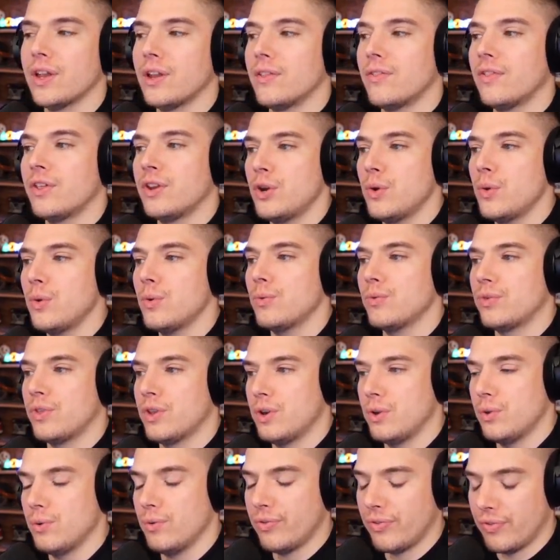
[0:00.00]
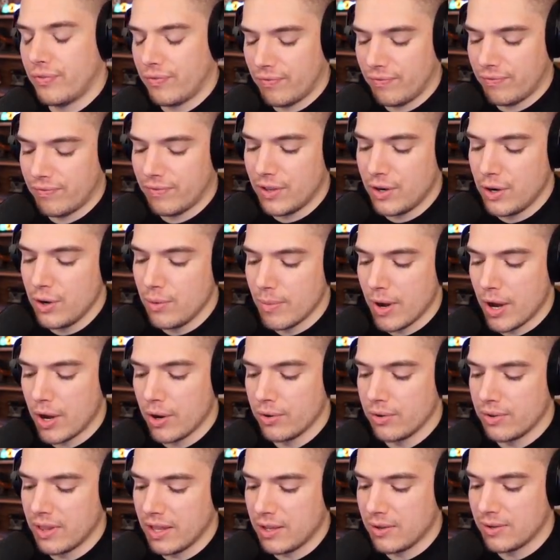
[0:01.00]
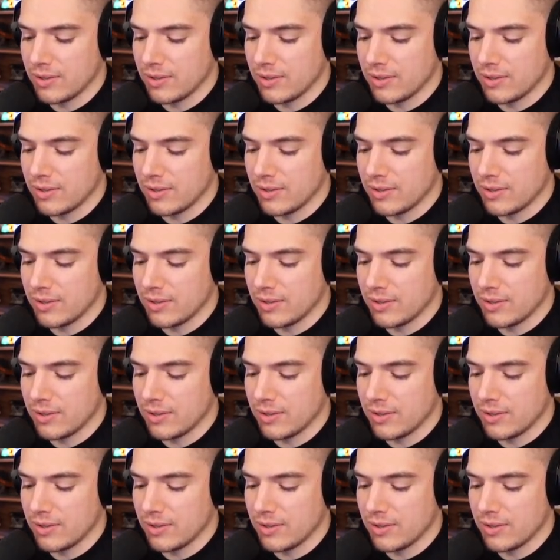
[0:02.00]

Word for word: the new the new the new mode that you could